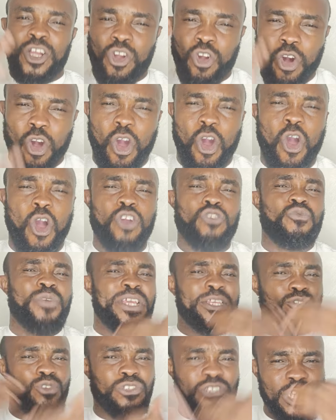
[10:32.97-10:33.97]
God
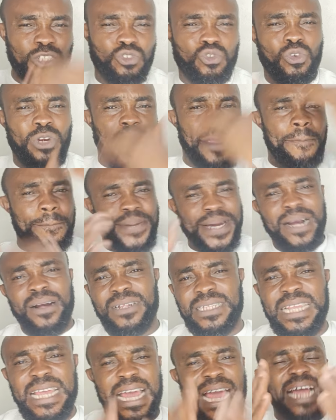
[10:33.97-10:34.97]
will use it to
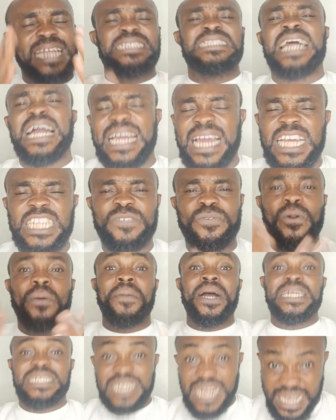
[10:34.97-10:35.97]
repel the attackers
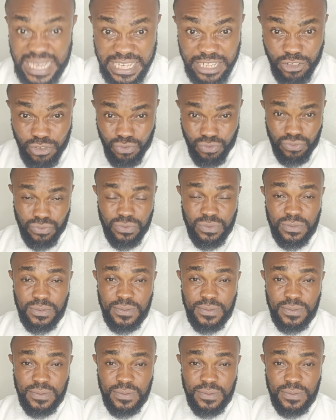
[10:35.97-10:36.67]
from attacking you.